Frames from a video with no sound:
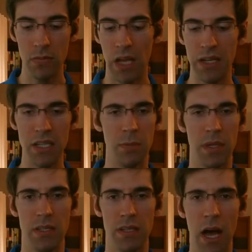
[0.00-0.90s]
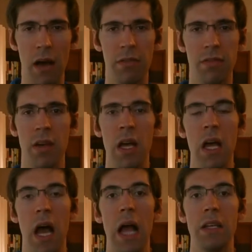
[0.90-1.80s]
I need to be tough,
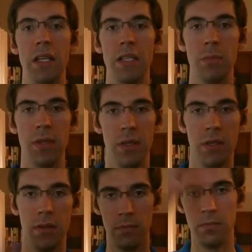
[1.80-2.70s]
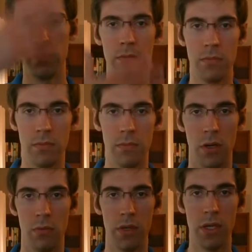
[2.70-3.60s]
I need to be
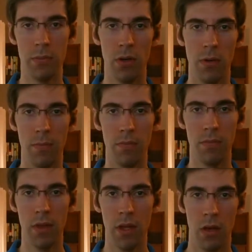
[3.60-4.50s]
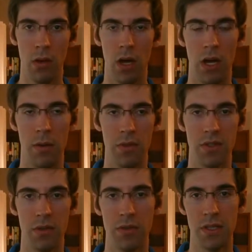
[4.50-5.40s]
unreadable in
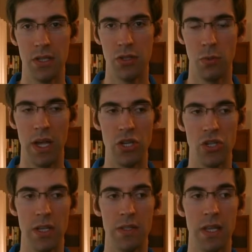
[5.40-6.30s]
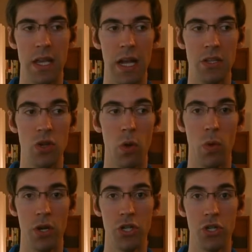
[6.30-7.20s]
certain situations, and I don't
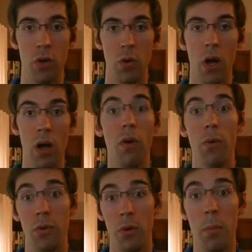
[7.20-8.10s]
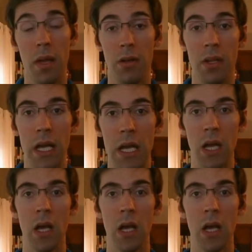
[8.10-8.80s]
want to show vulnerability,